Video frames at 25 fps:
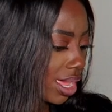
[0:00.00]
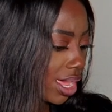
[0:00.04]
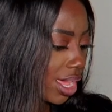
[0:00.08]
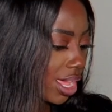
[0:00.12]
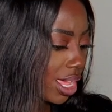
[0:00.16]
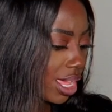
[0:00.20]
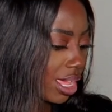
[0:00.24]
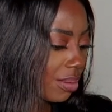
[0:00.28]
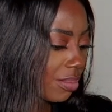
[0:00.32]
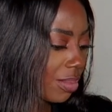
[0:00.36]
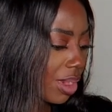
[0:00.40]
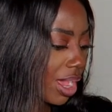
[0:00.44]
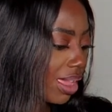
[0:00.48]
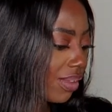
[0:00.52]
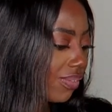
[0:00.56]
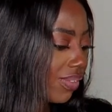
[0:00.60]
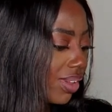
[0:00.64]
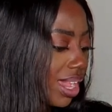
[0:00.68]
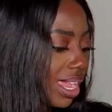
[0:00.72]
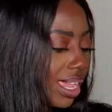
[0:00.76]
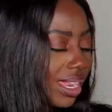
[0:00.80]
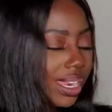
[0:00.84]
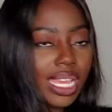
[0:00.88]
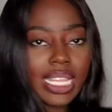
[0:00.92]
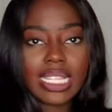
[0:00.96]
I've
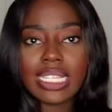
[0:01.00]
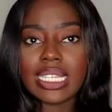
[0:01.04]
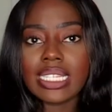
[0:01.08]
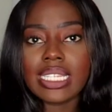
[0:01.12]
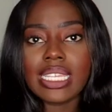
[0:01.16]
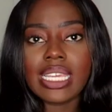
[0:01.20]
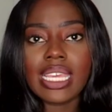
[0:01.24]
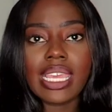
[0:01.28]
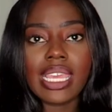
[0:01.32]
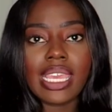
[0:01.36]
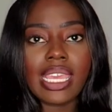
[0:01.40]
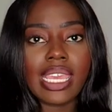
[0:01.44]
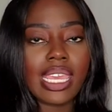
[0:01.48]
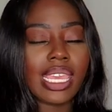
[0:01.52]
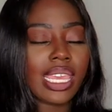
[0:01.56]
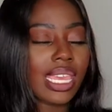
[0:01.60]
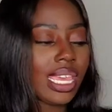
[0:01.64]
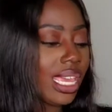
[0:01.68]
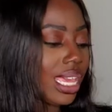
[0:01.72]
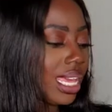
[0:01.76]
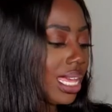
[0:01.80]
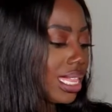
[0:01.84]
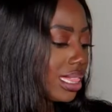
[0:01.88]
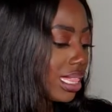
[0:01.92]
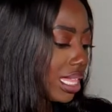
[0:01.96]
highlighted here
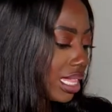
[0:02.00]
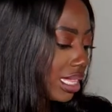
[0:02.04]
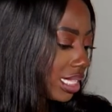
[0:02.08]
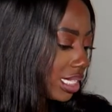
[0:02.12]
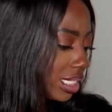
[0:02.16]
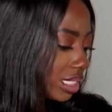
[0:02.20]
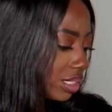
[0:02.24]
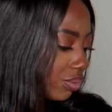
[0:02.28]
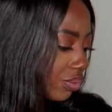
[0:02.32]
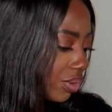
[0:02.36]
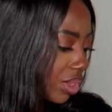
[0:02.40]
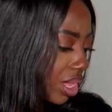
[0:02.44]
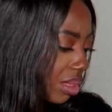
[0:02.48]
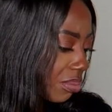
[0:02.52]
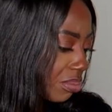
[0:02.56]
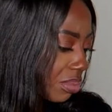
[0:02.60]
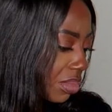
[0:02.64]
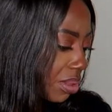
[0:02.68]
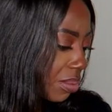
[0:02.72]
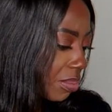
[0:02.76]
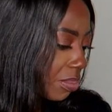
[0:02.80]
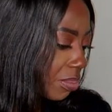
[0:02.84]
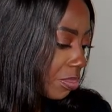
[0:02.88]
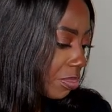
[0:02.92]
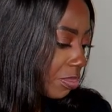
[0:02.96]
that this
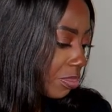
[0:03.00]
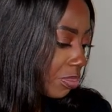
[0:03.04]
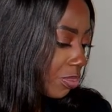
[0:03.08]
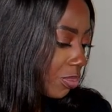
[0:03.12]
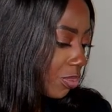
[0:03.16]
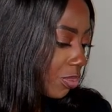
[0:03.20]
firm